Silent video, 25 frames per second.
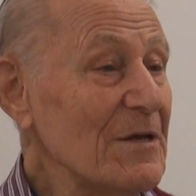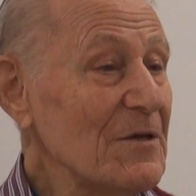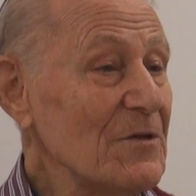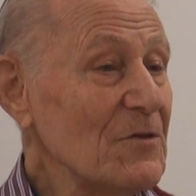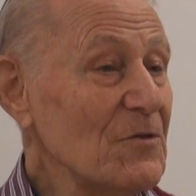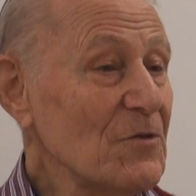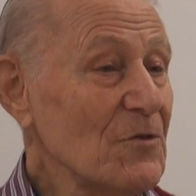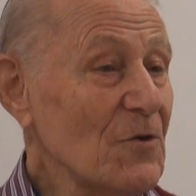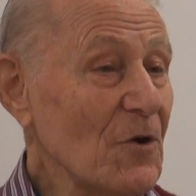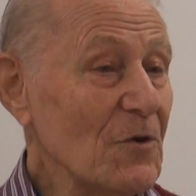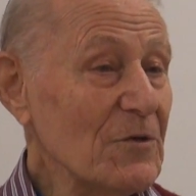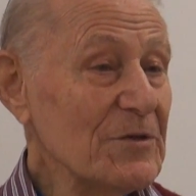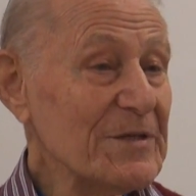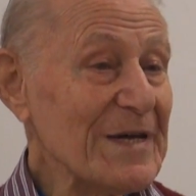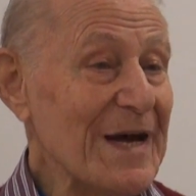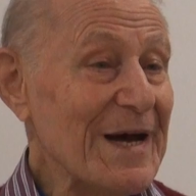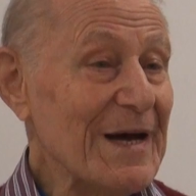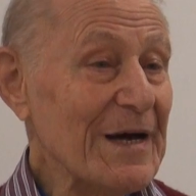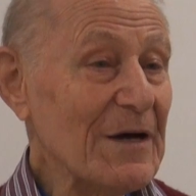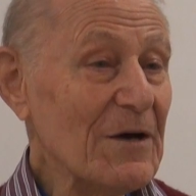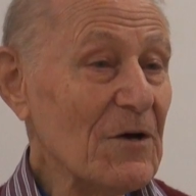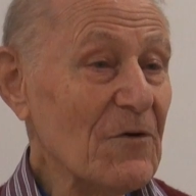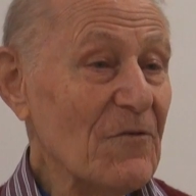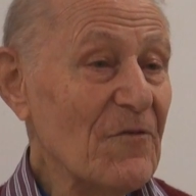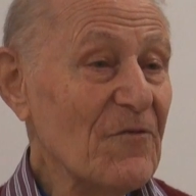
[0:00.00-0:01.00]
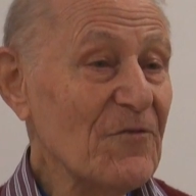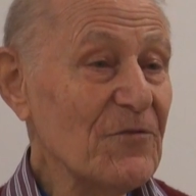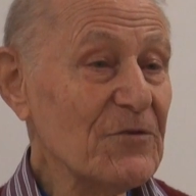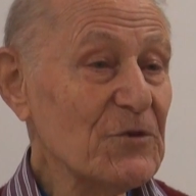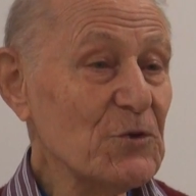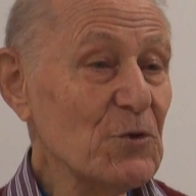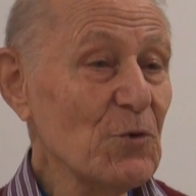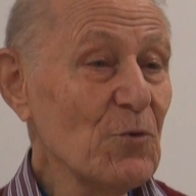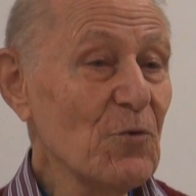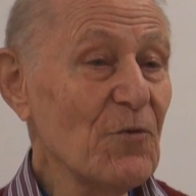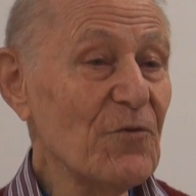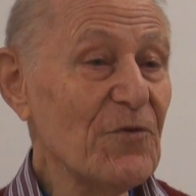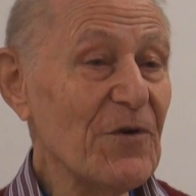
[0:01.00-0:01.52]
not
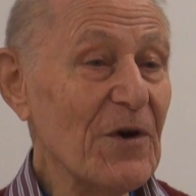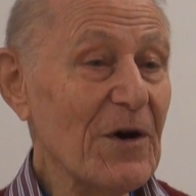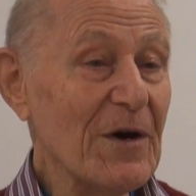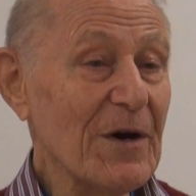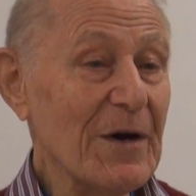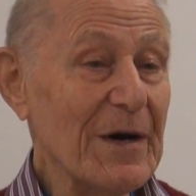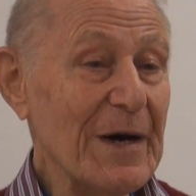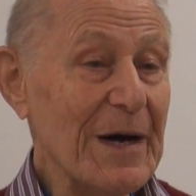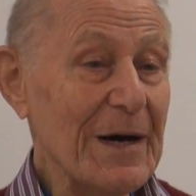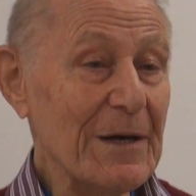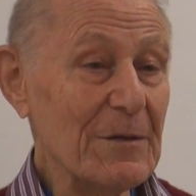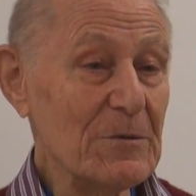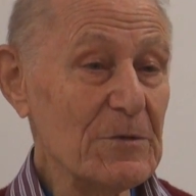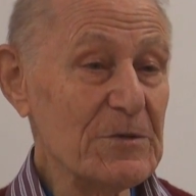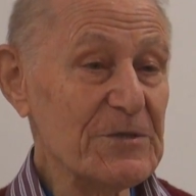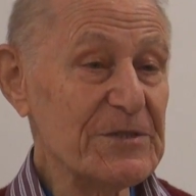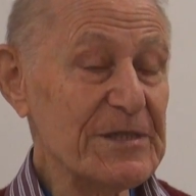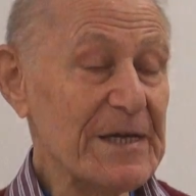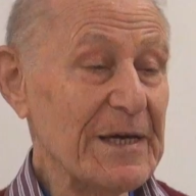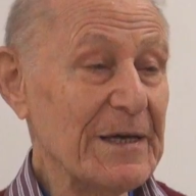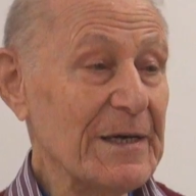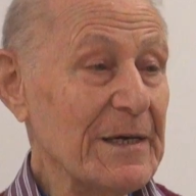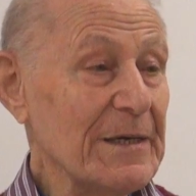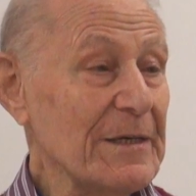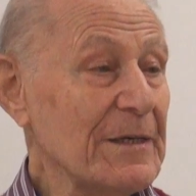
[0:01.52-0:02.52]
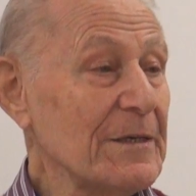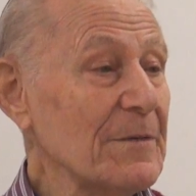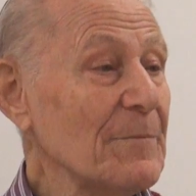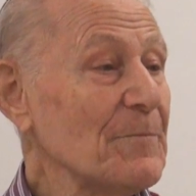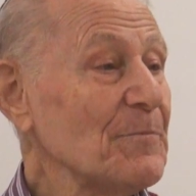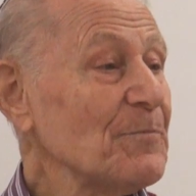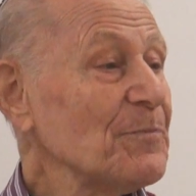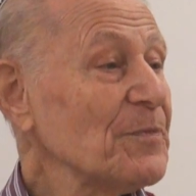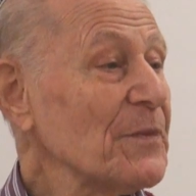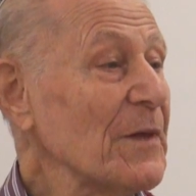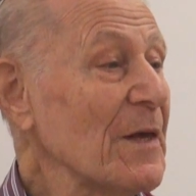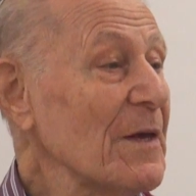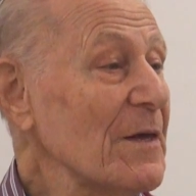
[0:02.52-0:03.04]
too far outside
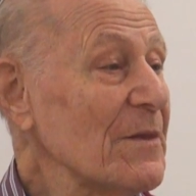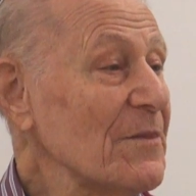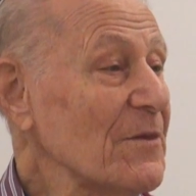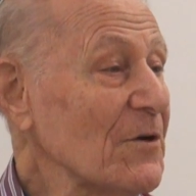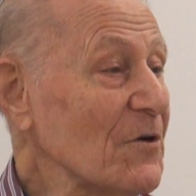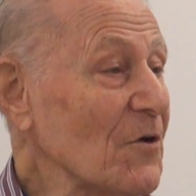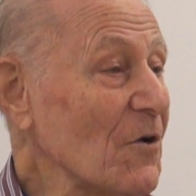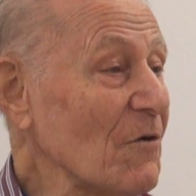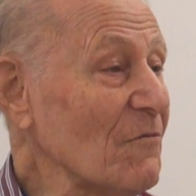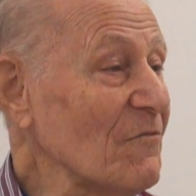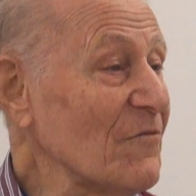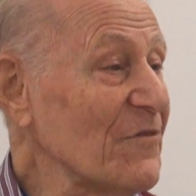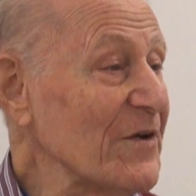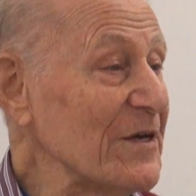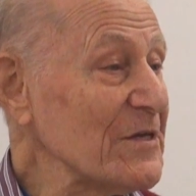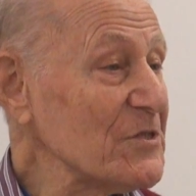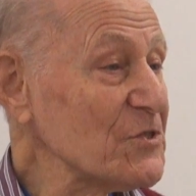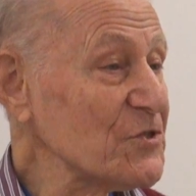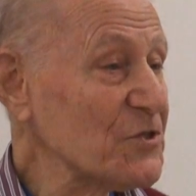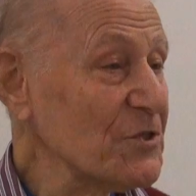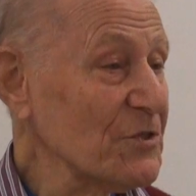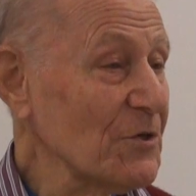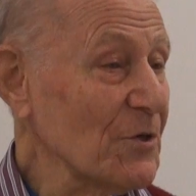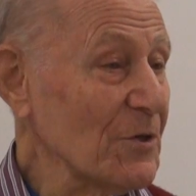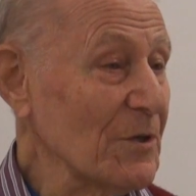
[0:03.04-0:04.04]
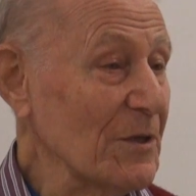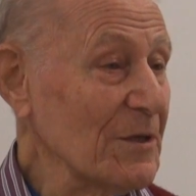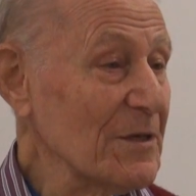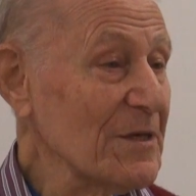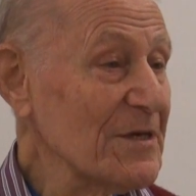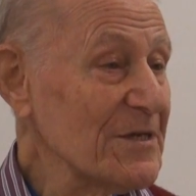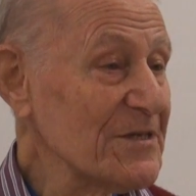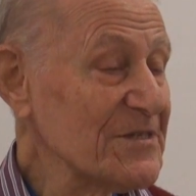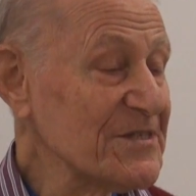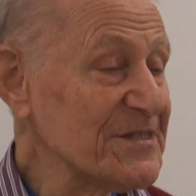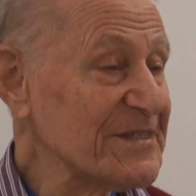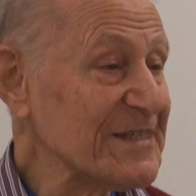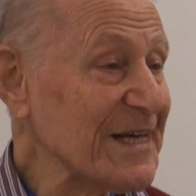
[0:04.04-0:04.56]
the
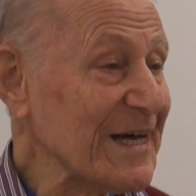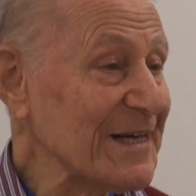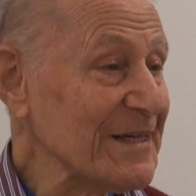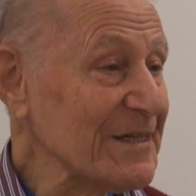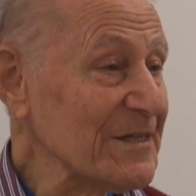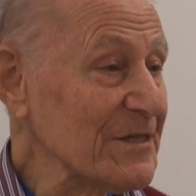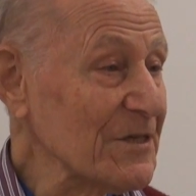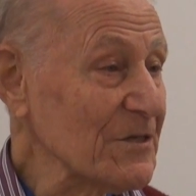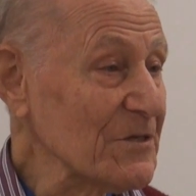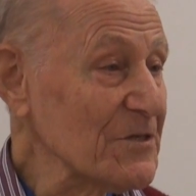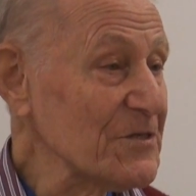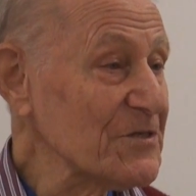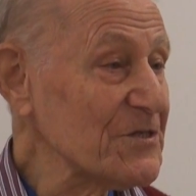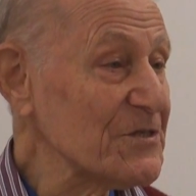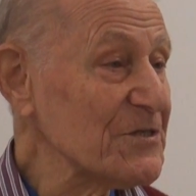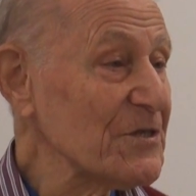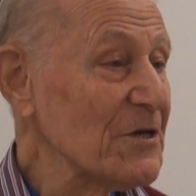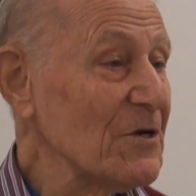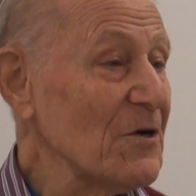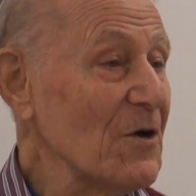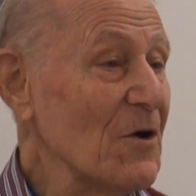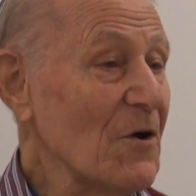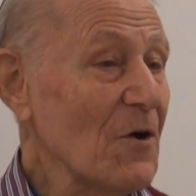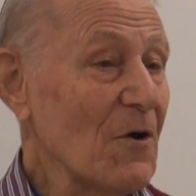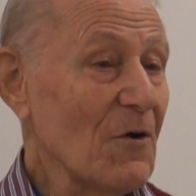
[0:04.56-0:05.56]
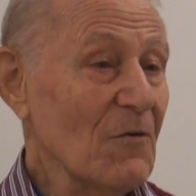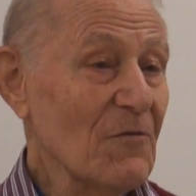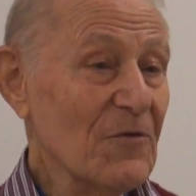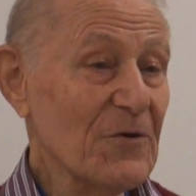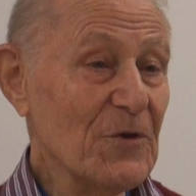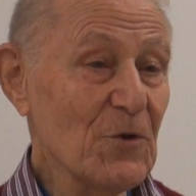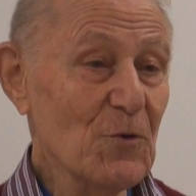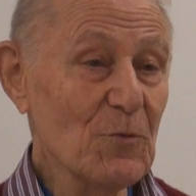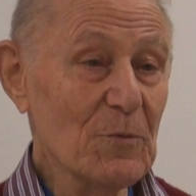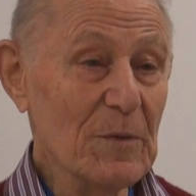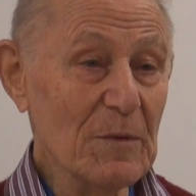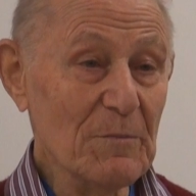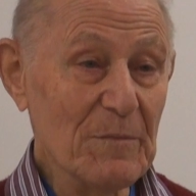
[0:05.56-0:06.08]
conventional standards of
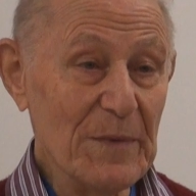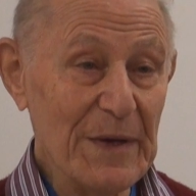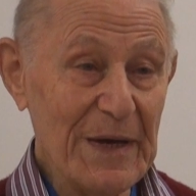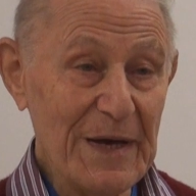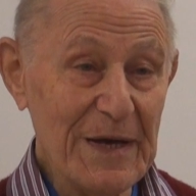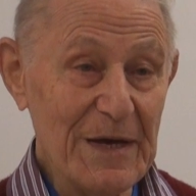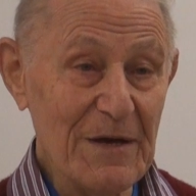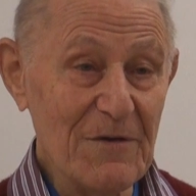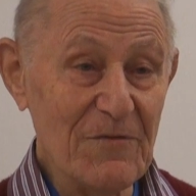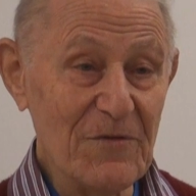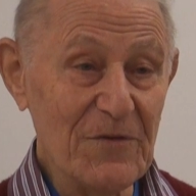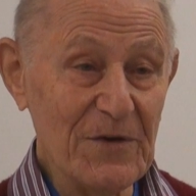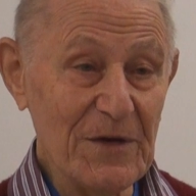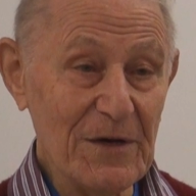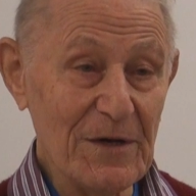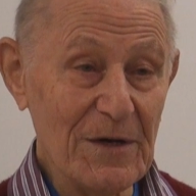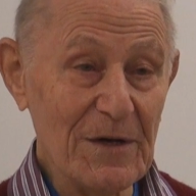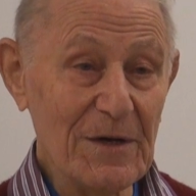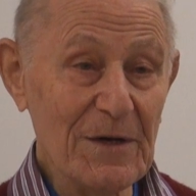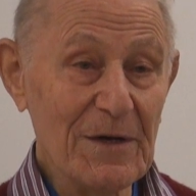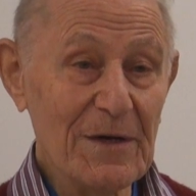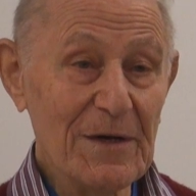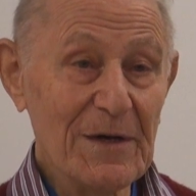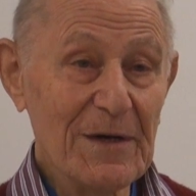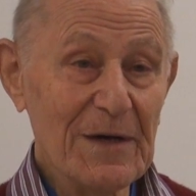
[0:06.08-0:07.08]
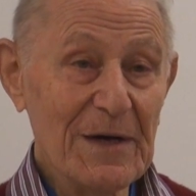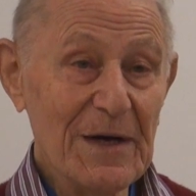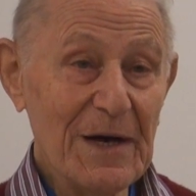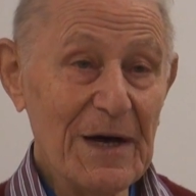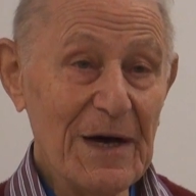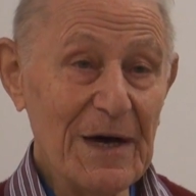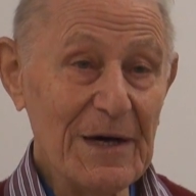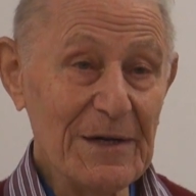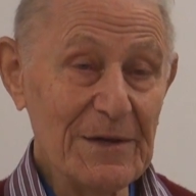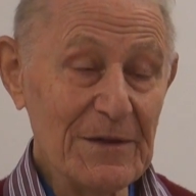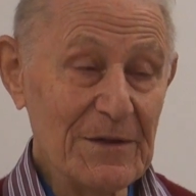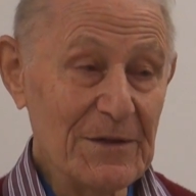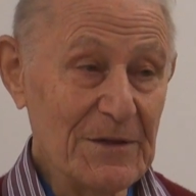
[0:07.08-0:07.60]
human behavior
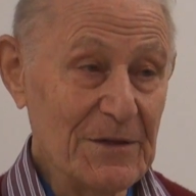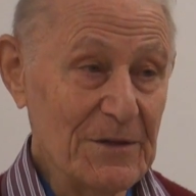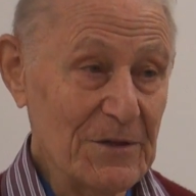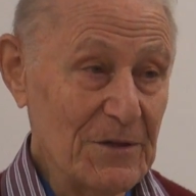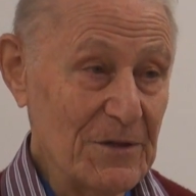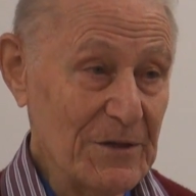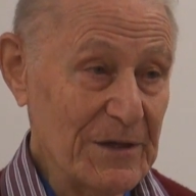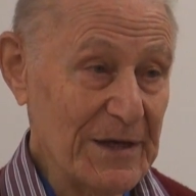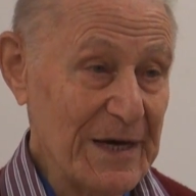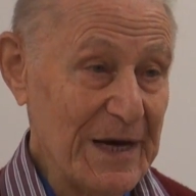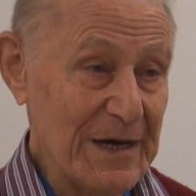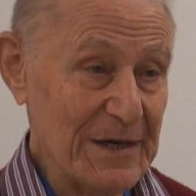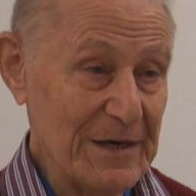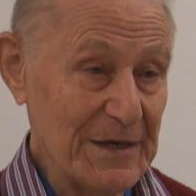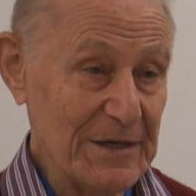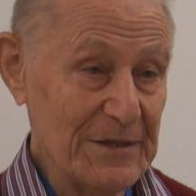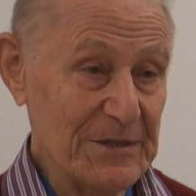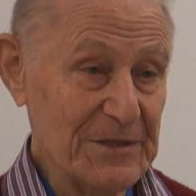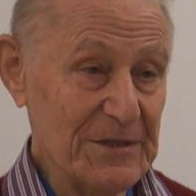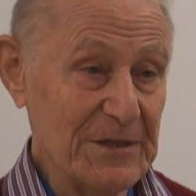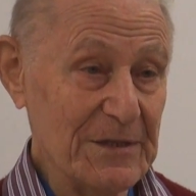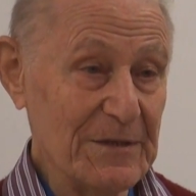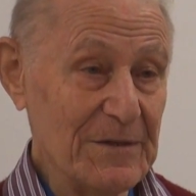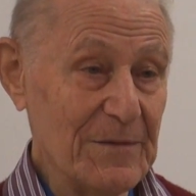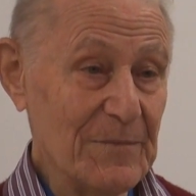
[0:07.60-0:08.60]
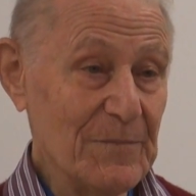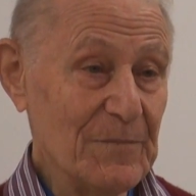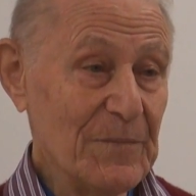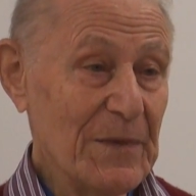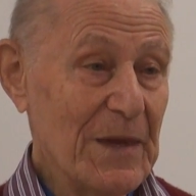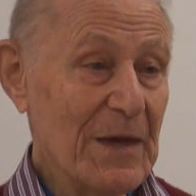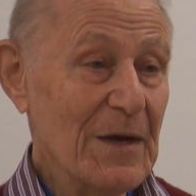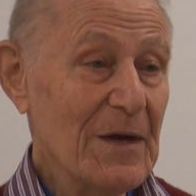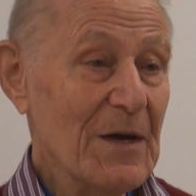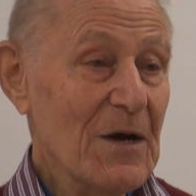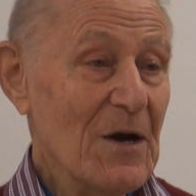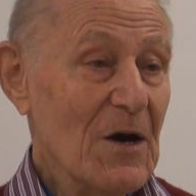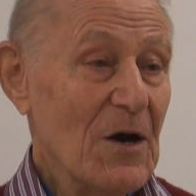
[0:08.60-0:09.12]
and character.
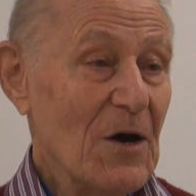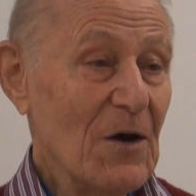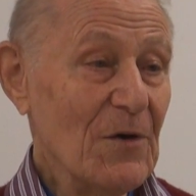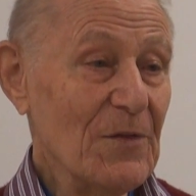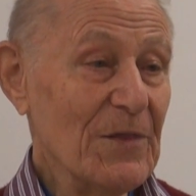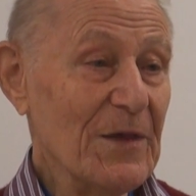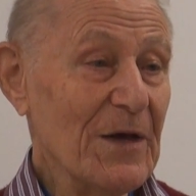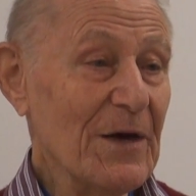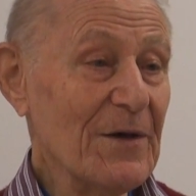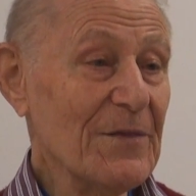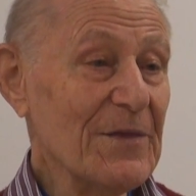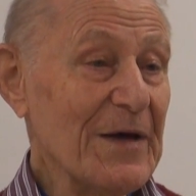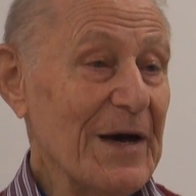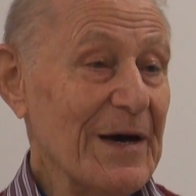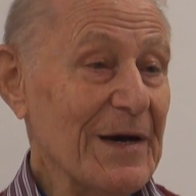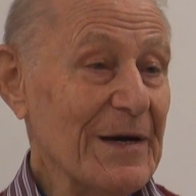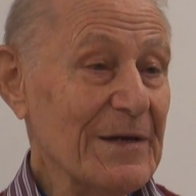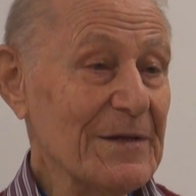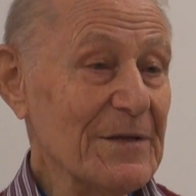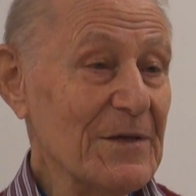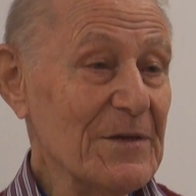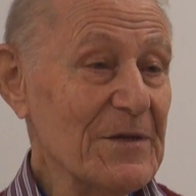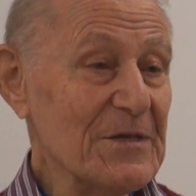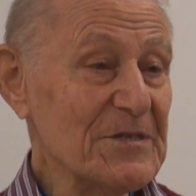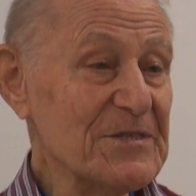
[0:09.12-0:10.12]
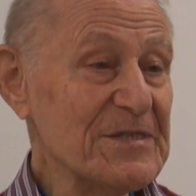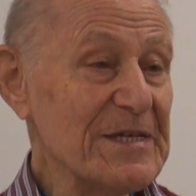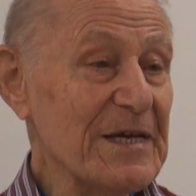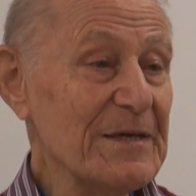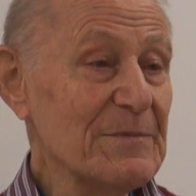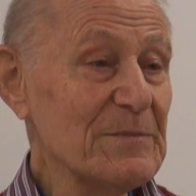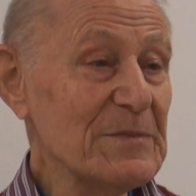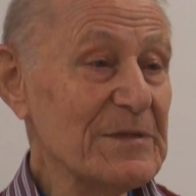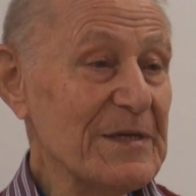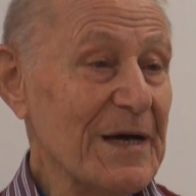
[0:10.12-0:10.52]
On the other hand, at the same